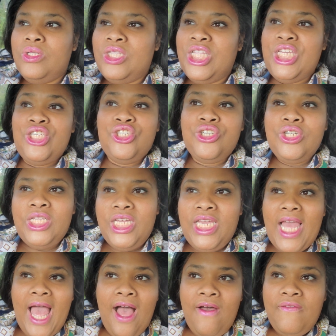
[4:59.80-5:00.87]

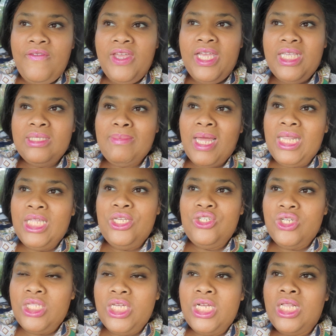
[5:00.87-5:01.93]
leisurely outfits, my
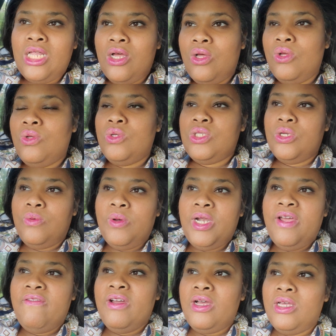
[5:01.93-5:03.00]
leisurely clothes or
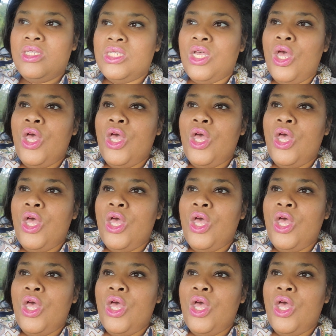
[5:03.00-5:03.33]
whatever else,